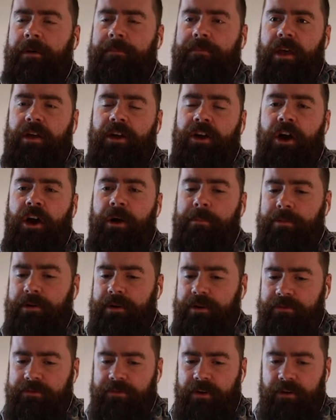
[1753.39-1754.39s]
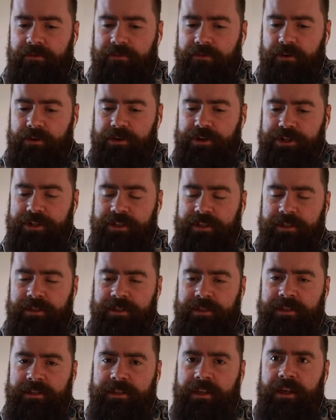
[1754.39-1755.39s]
a couple of
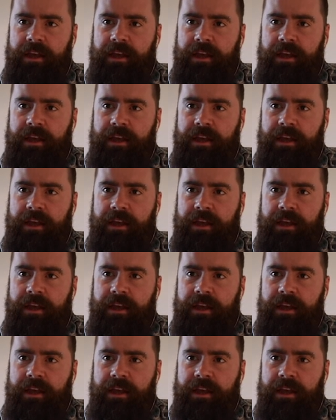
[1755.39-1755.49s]
versions,